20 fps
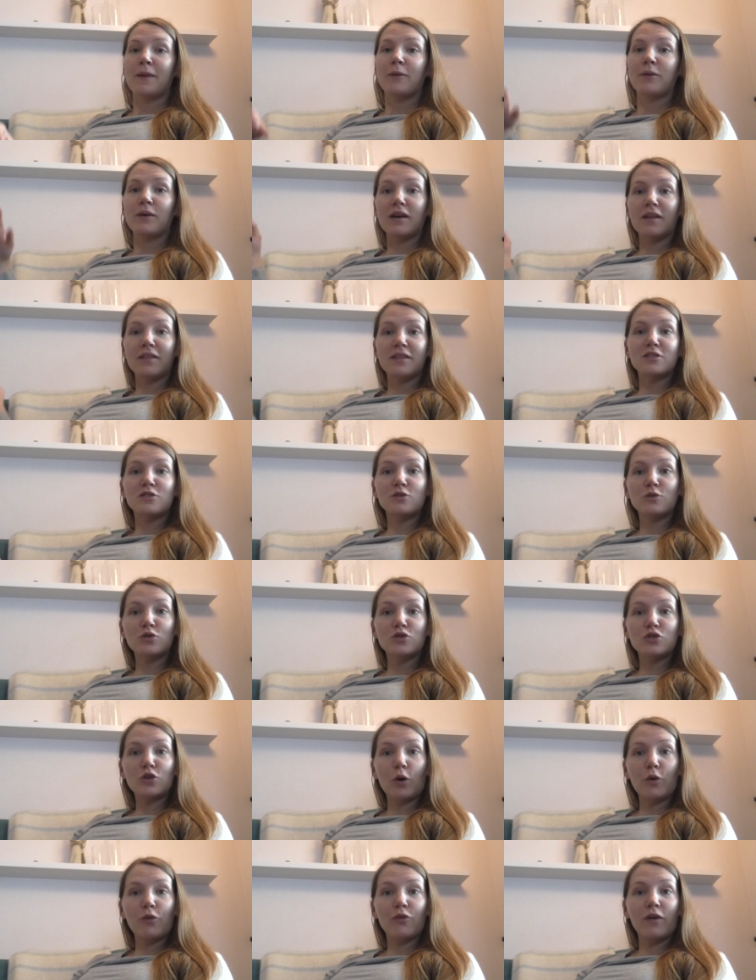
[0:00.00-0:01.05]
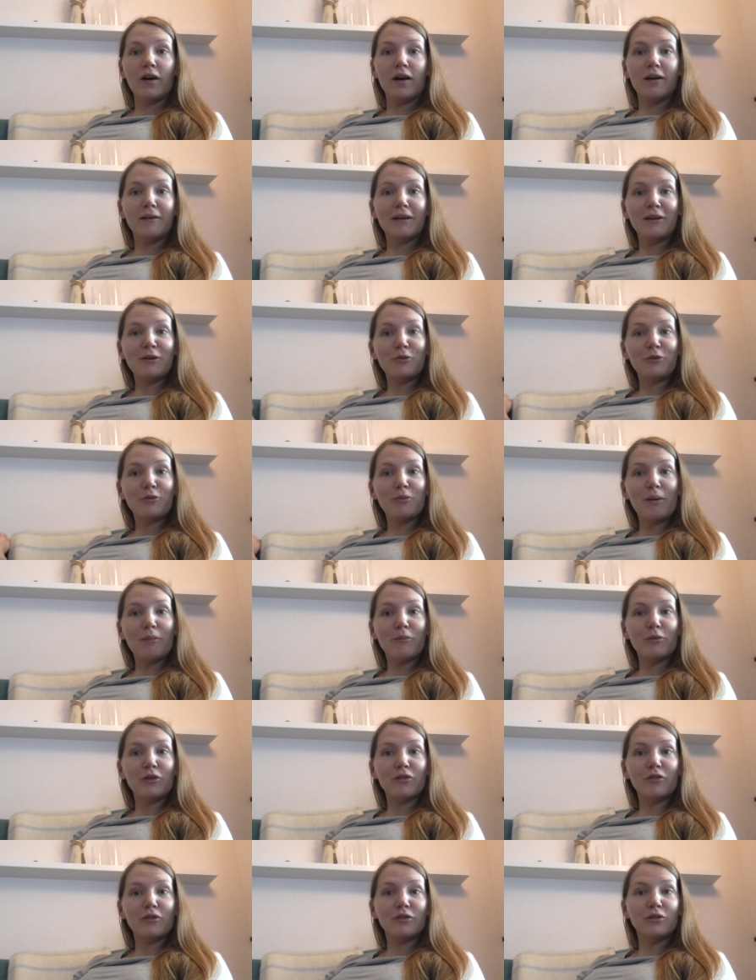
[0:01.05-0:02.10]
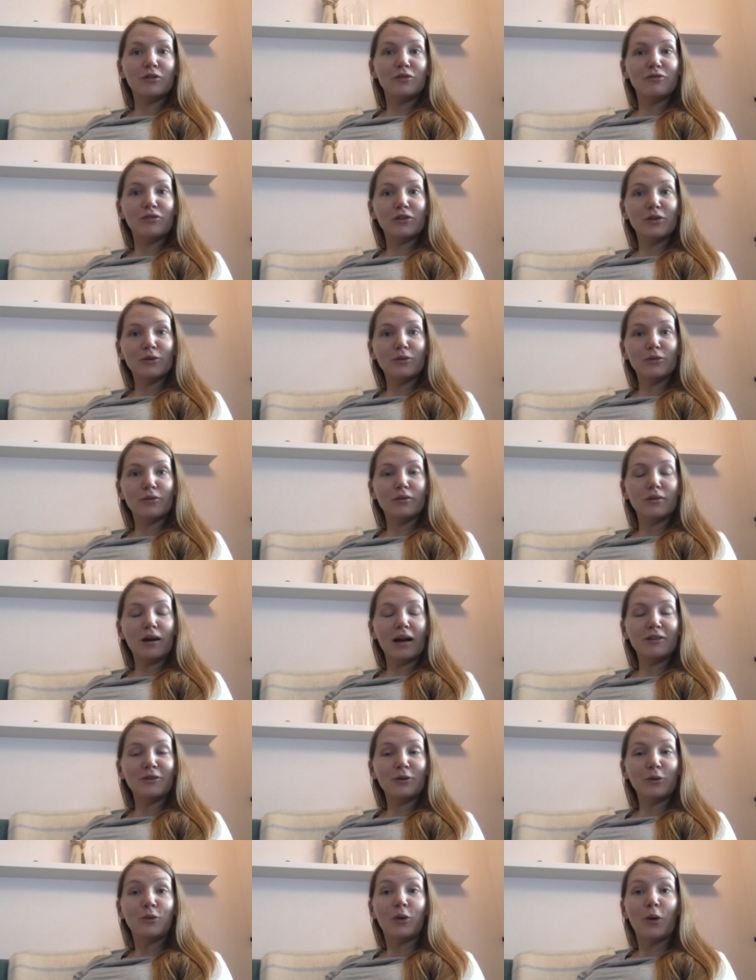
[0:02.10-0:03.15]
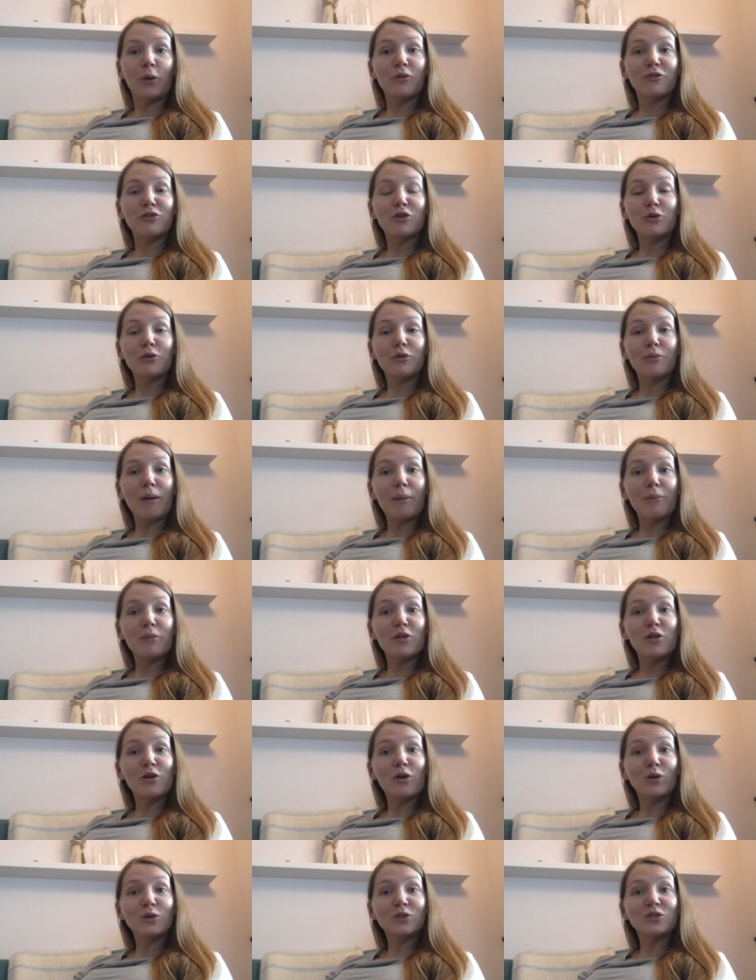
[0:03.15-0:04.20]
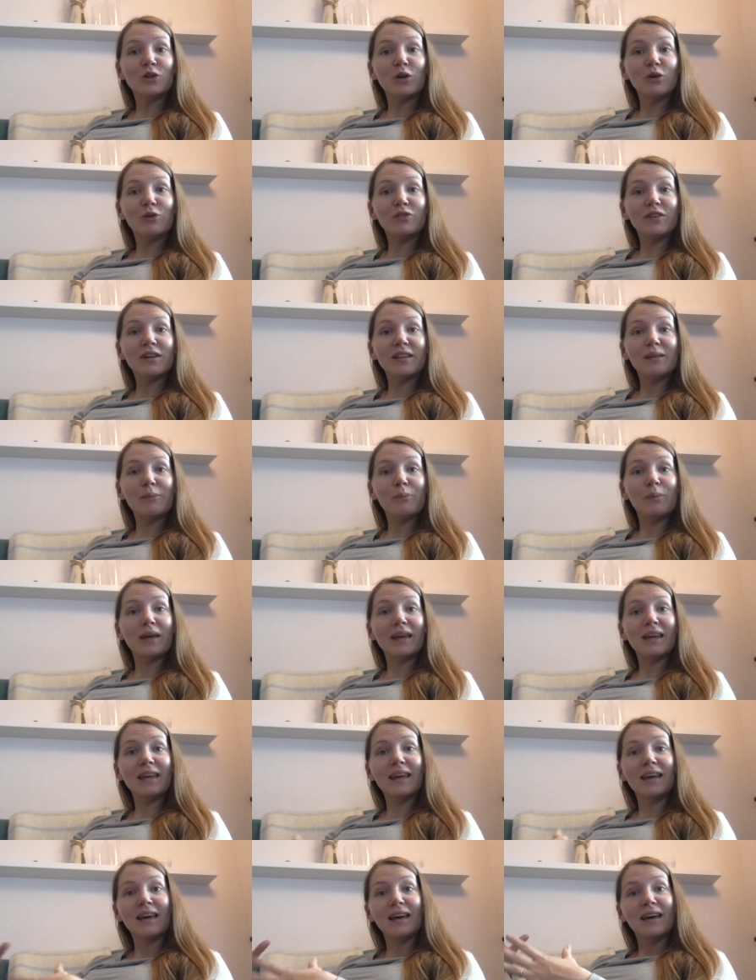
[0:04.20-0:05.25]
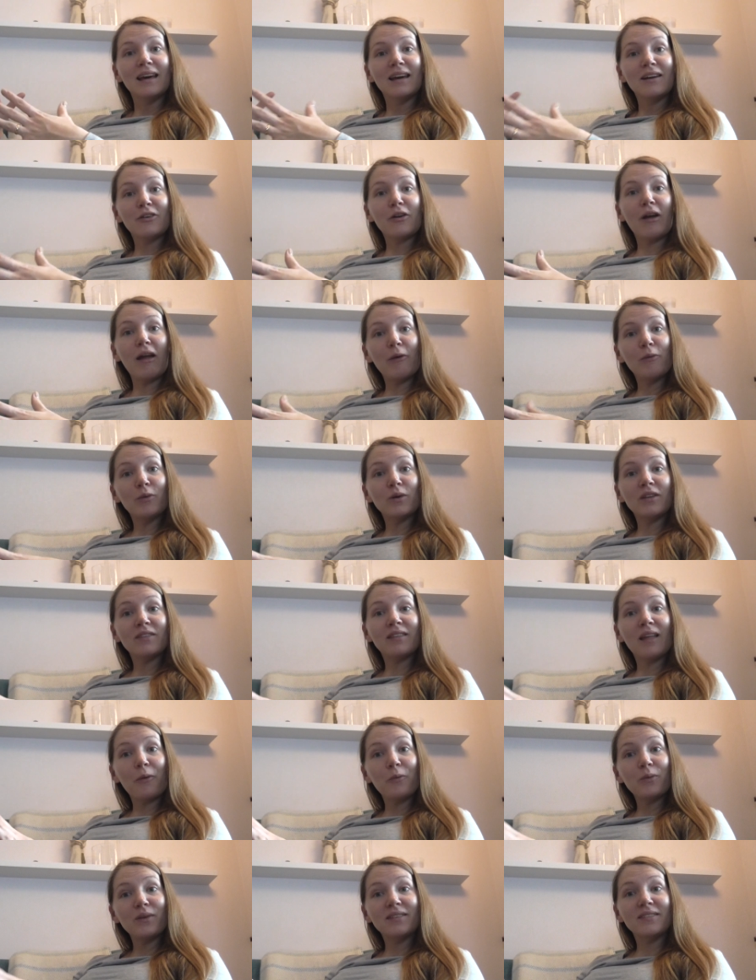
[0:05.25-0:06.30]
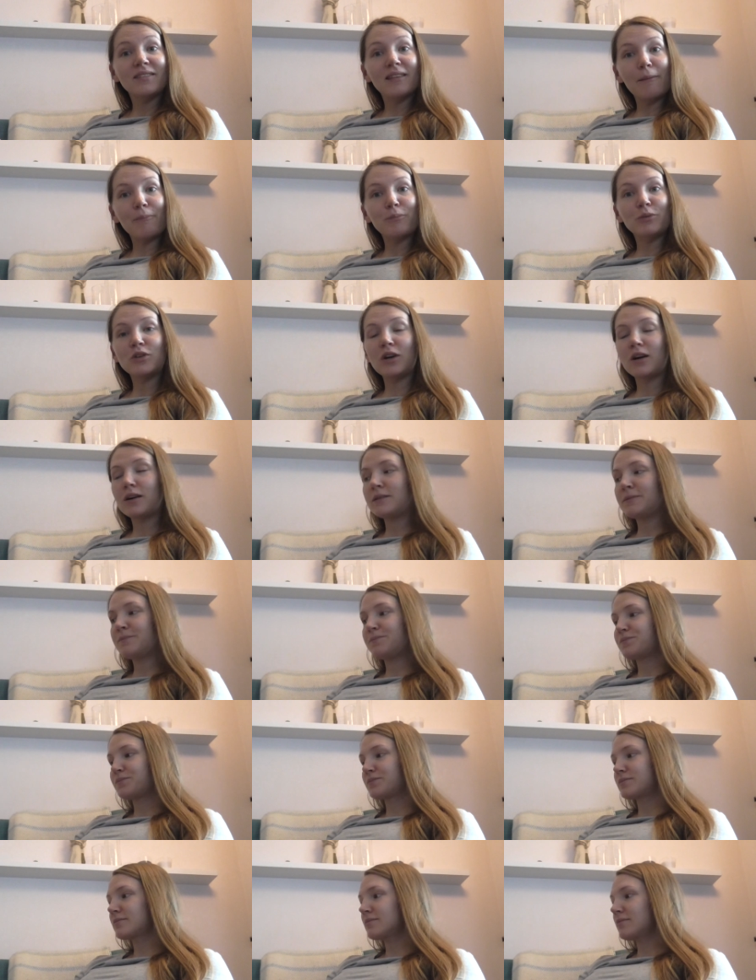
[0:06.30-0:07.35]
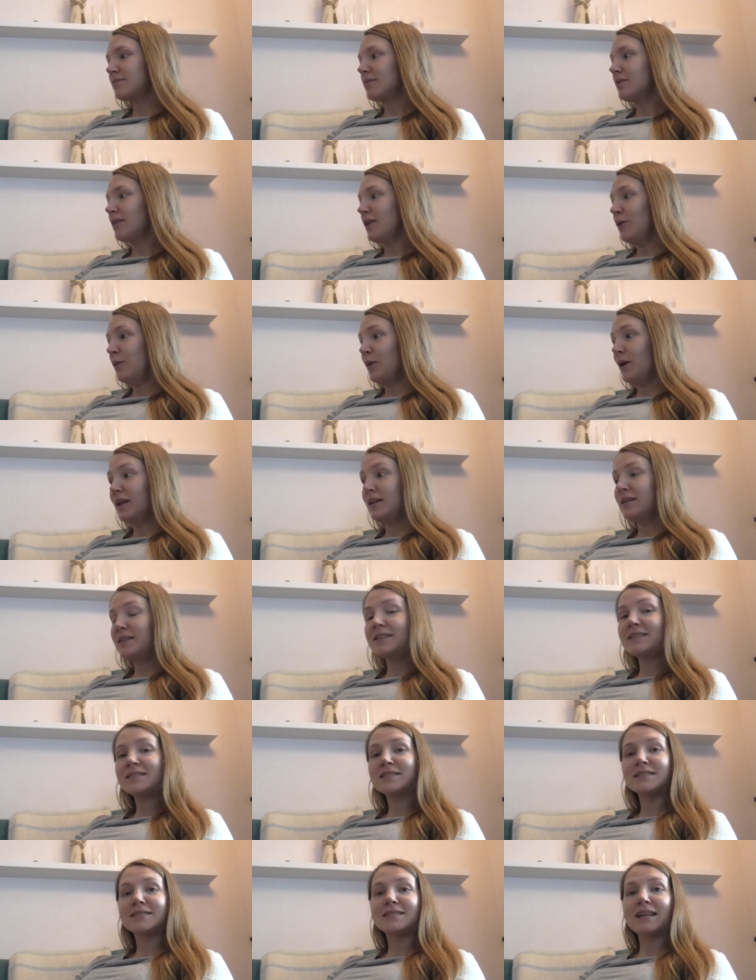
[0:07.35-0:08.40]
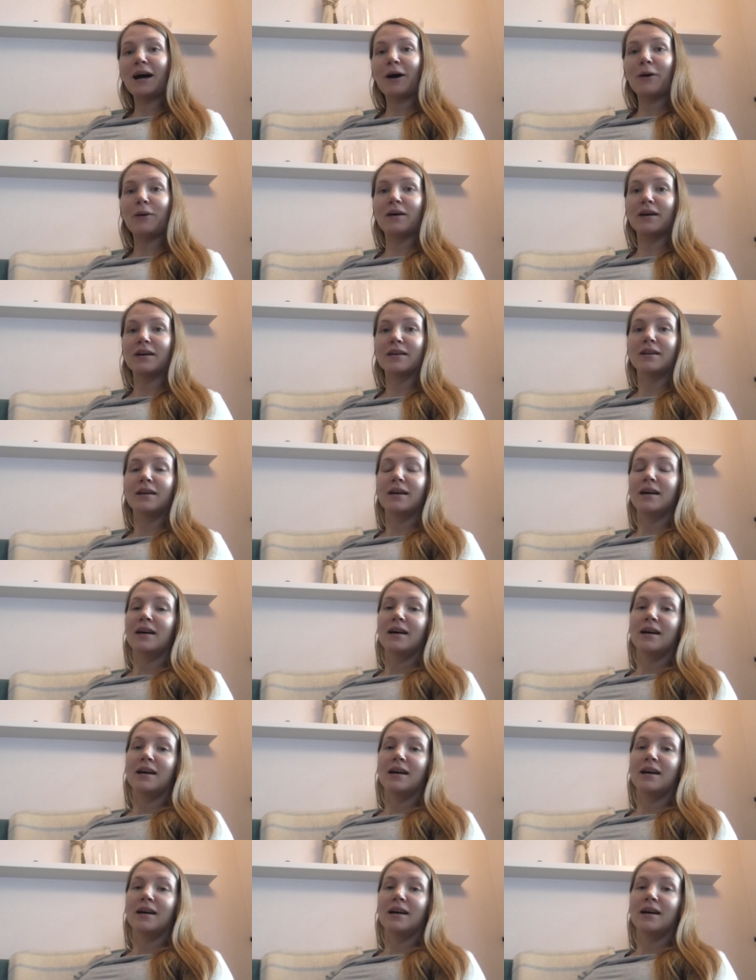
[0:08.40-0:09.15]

We got this new sofa. I don't remember if you I don't know if you remember the old sofa, the big gray one that we slept on well this is now our